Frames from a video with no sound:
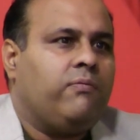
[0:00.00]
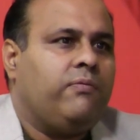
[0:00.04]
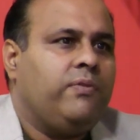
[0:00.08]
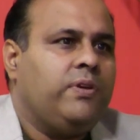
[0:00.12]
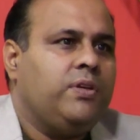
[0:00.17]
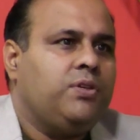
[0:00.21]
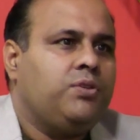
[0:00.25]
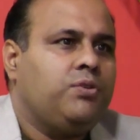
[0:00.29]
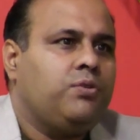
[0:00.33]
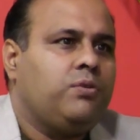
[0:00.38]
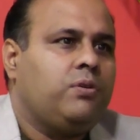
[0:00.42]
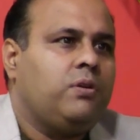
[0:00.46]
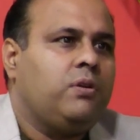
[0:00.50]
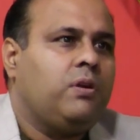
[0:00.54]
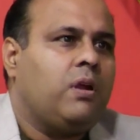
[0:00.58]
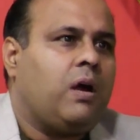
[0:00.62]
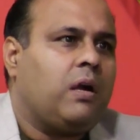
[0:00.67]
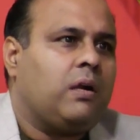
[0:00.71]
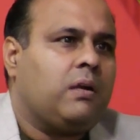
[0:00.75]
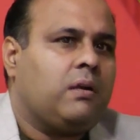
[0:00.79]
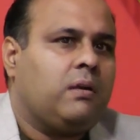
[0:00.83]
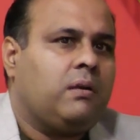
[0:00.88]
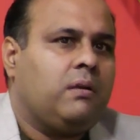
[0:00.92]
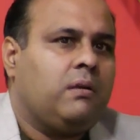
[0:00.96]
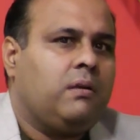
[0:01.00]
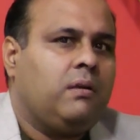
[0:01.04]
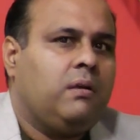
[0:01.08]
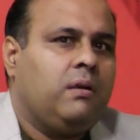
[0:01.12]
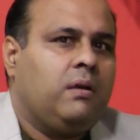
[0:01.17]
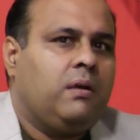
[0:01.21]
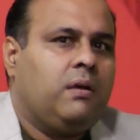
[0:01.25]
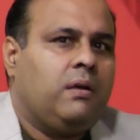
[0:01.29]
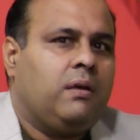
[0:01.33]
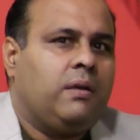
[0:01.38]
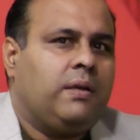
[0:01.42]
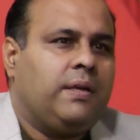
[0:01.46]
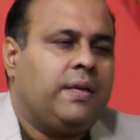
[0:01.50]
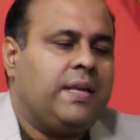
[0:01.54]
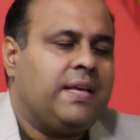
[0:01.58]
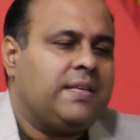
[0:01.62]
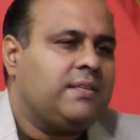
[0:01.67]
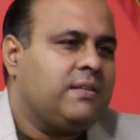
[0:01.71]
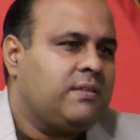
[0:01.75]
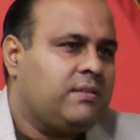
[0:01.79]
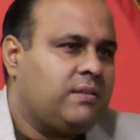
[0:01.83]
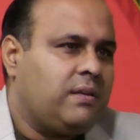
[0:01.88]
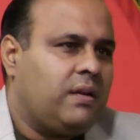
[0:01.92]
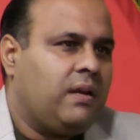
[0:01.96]
We should not
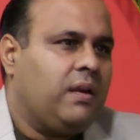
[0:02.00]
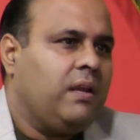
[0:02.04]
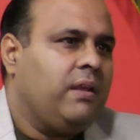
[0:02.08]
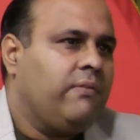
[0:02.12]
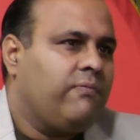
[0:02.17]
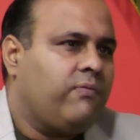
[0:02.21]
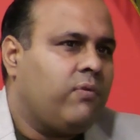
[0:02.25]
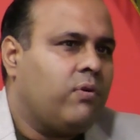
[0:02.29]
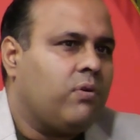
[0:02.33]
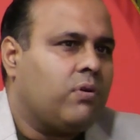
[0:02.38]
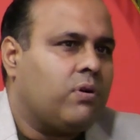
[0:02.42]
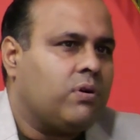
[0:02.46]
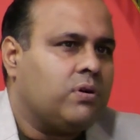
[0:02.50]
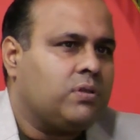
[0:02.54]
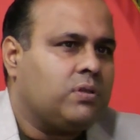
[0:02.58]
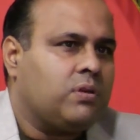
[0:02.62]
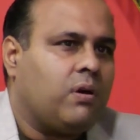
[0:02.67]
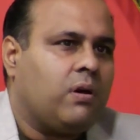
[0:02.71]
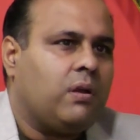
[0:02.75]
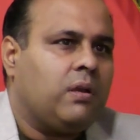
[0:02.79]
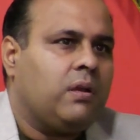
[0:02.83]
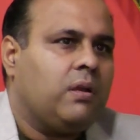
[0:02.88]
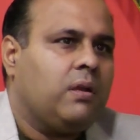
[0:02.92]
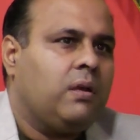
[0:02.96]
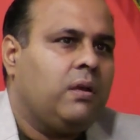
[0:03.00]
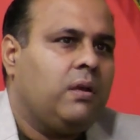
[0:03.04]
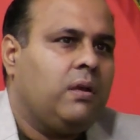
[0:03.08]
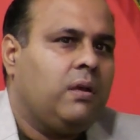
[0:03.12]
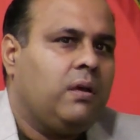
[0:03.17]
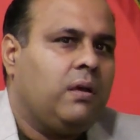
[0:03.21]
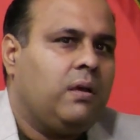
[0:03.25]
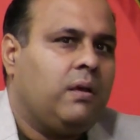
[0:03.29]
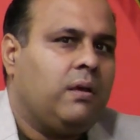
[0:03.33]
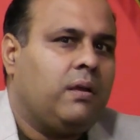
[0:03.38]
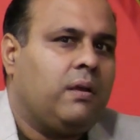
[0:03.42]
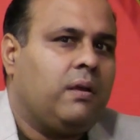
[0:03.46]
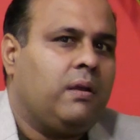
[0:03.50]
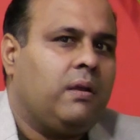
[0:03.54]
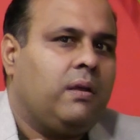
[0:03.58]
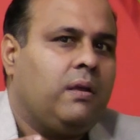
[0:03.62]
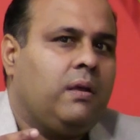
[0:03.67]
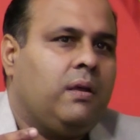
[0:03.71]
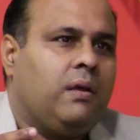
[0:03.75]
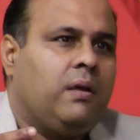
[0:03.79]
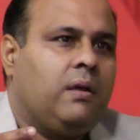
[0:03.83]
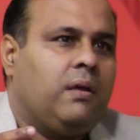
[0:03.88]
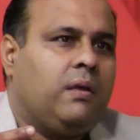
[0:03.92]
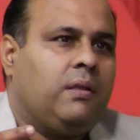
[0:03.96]
necessarily focus on
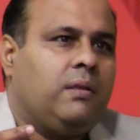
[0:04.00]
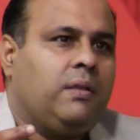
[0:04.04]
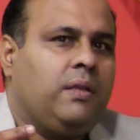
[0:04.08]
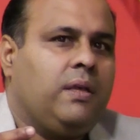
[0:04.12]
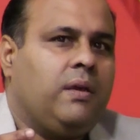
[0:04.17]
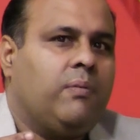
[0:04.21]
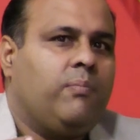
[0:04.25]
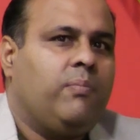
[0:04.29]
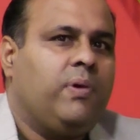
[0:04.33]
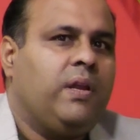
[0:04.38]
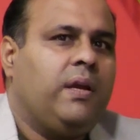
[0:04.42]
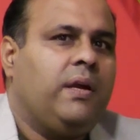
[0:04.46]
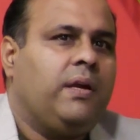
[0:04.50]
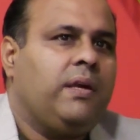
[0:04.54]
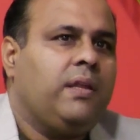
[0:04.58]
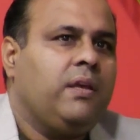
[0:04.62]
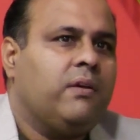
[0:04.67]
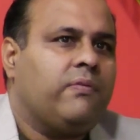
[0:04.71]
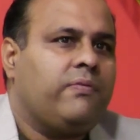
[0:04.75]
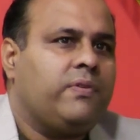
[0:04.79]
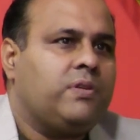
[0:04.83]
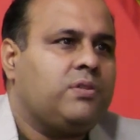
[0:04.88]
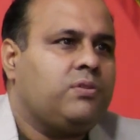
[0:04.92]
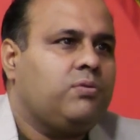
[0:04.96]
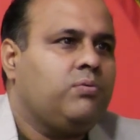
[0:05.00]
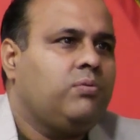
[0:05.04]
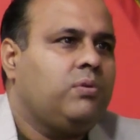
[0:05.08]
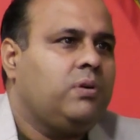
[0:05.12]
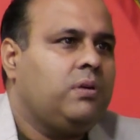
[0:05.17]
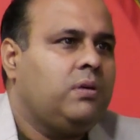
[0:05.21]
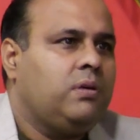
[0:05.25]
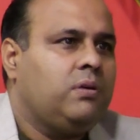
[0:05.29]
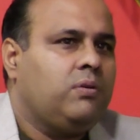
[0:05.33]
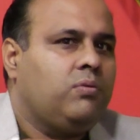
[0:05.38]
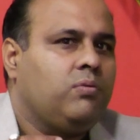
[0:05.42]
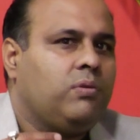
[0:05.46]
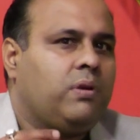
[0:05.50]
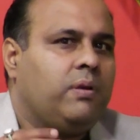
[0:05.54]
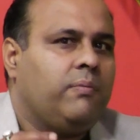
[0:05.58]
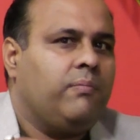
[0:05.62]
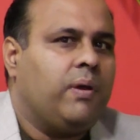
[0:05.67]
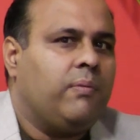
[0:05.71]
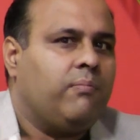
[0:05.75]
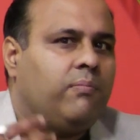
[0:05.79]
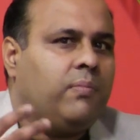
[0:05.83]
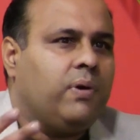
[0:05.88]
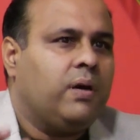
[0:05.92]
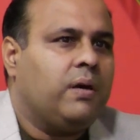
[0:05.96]
the ability of a student to
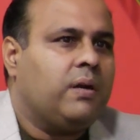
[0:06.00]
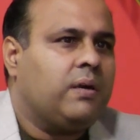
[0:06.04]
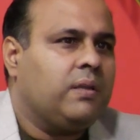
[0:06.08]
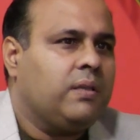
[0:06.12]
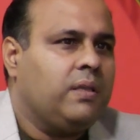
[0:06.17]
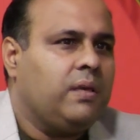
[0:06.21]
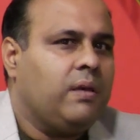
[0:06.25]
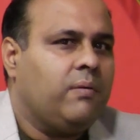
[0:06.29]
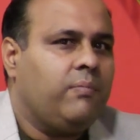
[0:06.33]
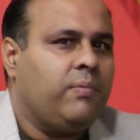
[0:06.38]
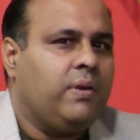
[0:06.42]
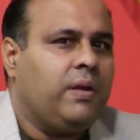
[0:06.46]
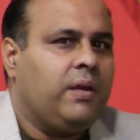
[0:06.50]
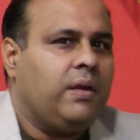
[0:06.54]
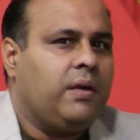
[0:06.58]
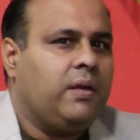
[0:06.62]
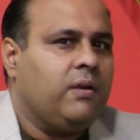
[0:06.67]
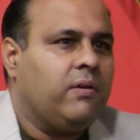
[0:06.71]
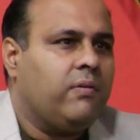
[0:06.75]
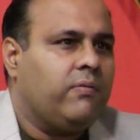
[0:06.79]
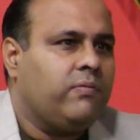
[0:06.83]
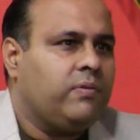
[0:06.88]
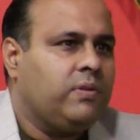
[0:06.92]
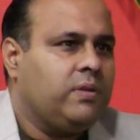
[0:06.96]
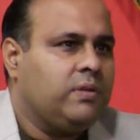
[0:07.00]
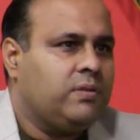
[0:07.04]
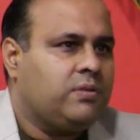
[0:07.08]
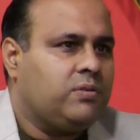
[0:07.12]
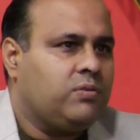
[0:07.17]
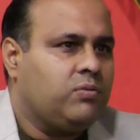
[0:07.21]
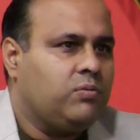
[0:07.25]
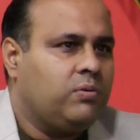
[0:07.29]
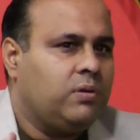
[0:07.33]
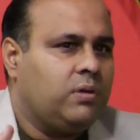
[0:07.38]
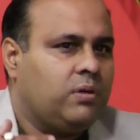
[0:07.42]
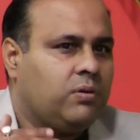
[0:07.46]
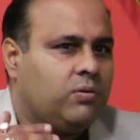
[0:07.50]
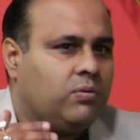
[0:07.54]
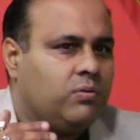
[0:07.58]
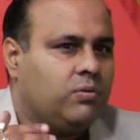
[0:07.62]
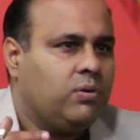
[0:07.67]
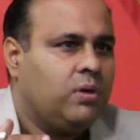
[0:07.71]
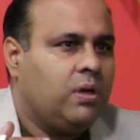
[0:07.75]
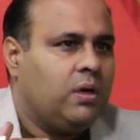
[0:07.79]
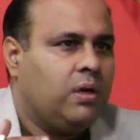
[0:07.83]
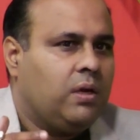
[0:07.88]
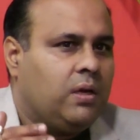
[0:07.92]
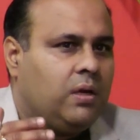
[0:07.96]
remember, the ability of the student to
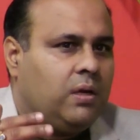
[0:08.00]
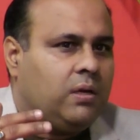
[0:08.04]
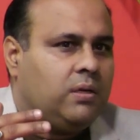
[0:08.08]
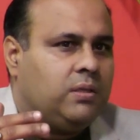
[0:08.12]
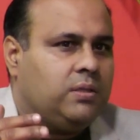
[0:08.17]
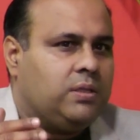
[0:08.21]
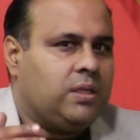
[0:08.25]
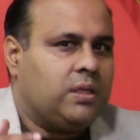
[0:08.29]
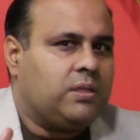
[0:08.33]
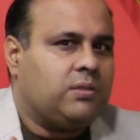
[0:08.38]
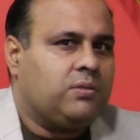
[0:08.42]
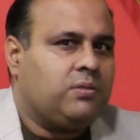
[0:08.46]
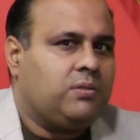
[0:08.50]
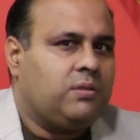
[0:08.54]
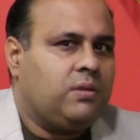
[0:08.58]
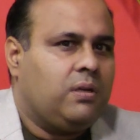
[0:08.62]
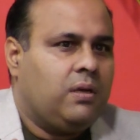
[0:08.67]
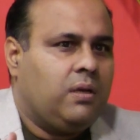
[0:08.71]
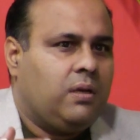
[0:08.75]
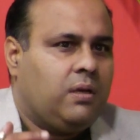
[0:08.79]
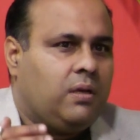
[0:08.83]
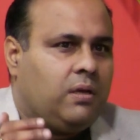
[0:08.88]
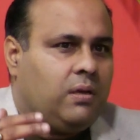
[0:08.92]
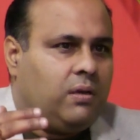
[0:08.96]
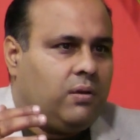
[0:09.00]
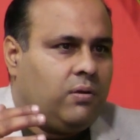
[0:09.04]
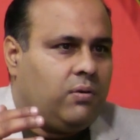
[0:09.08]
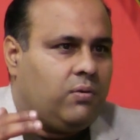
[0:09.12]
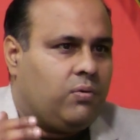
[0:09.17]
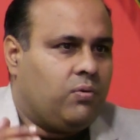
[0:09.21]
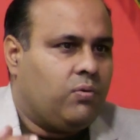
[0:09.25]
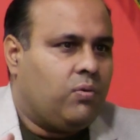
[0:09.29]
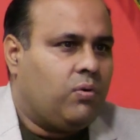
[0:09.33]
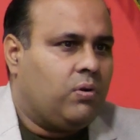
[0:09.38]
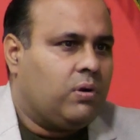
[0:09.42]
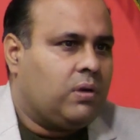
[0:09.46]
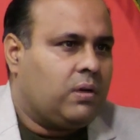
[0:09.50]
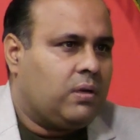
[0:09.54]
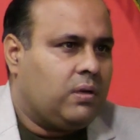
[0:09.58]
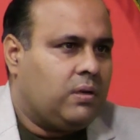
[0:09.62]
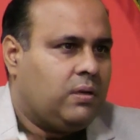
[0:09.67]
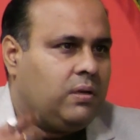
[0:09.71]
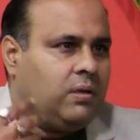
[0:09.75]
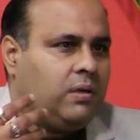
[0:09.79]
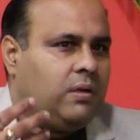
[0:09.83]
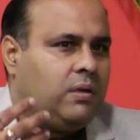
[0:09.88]
just wrote